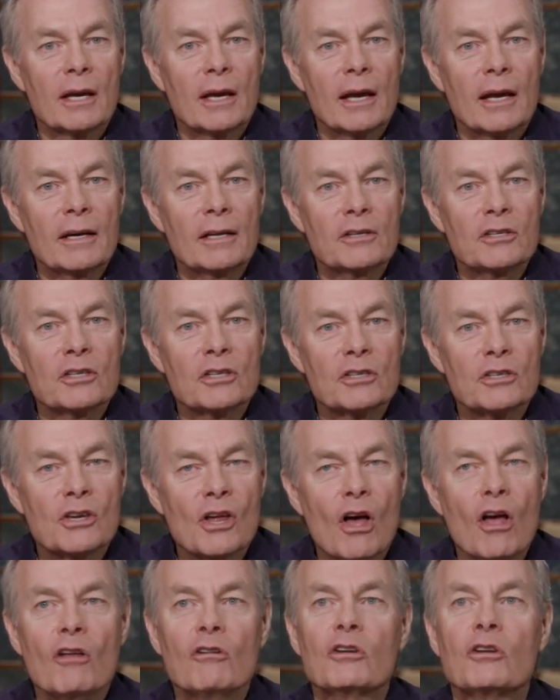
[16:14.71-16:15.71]
And it just
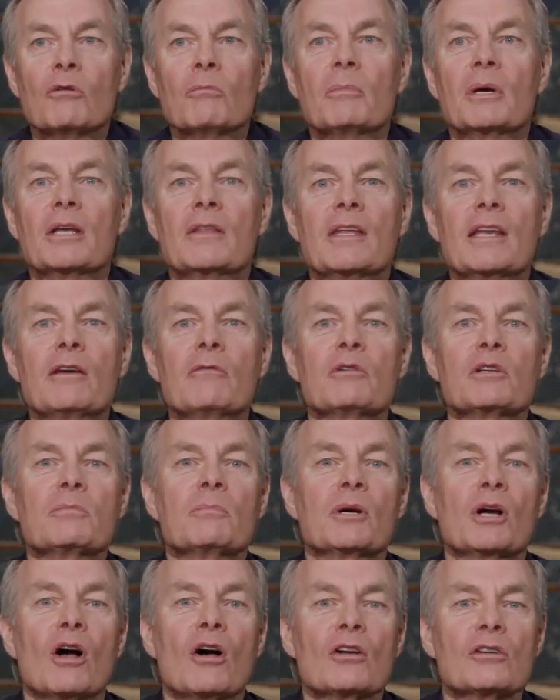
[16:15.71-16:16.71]
dawned on me that it was
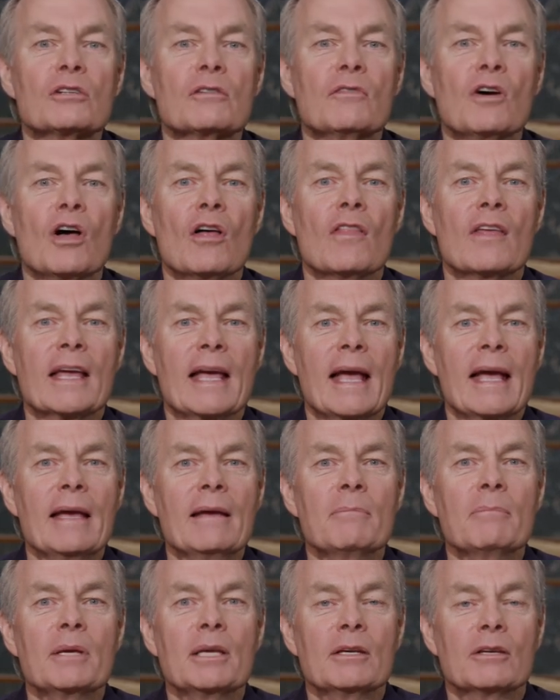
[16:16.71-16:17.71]
because of all the
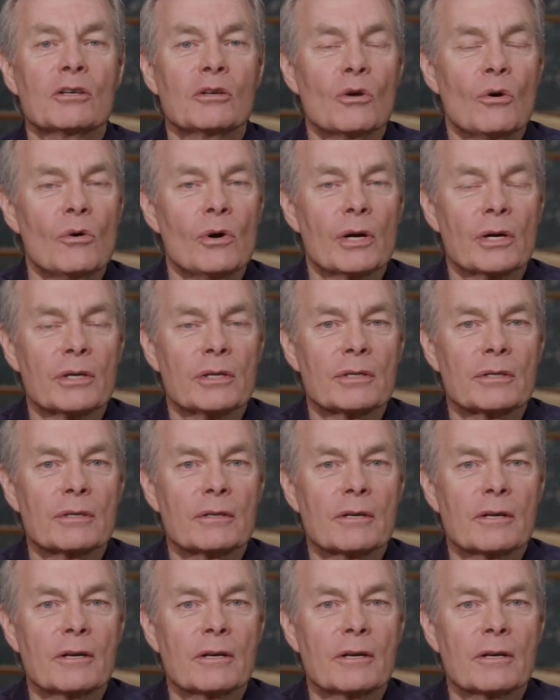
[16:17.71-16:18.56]
ambient noise.